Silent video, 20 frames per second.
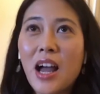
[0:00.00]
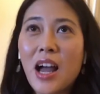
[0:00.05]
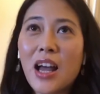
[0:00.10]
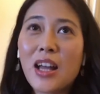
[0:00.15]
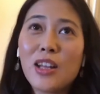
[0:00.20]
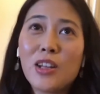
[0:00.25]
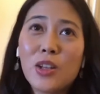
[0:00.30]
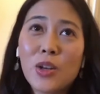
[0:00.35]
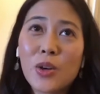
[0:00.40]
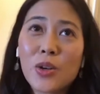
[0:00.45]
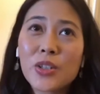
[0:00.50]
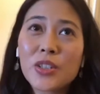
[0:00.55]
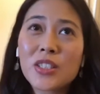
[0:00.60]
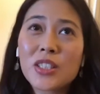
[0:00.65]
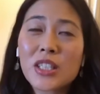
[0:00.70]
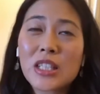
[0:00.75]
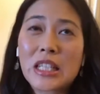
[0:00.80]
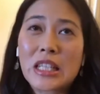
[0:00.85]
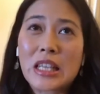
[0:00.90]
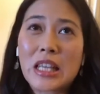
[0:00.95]
I
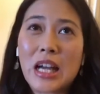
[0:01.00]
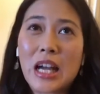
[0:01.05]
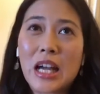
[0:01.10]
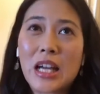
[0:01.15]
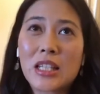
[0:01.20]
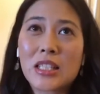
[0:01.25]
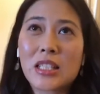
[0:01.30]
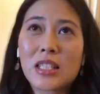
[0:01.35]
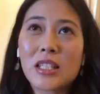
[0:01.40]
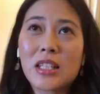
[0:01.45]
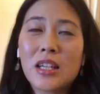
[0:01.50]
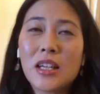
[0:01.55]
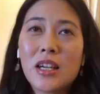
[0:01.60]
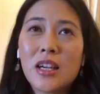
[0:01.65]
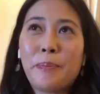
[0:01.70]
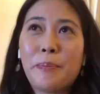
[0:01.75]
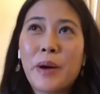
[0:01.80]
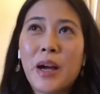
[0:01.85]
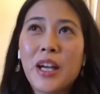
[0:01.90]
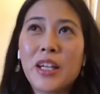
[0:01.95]
learned that
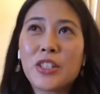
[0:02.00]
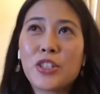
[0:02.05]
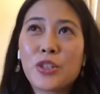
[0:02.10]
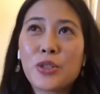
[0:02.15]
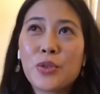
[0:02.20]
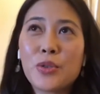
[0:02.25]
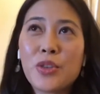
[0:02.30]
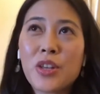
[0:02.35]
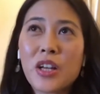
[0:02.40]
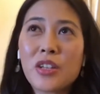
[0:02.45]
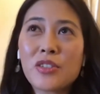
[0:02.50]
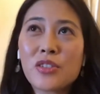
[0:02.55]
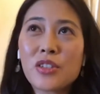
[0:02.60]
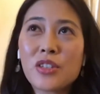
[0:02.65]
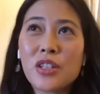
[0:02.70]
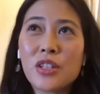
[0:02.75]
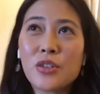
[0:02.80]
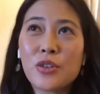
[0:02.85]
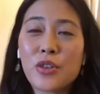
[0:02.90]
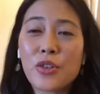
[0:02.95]
by
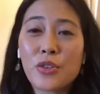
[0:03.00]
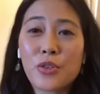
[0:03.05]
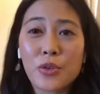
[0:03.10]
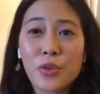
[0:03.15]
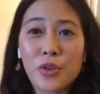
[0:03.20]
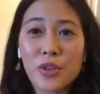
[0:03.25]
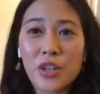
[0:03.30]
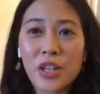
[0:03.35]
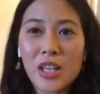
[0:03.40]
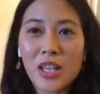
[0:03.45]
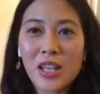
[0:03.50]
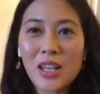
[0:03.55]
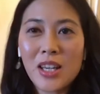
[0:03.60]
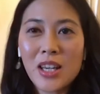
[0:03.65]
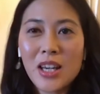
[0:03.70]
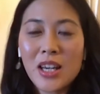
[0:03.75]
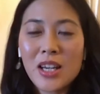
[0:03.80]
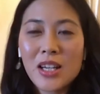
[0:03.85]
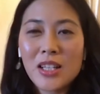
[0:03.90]
2030,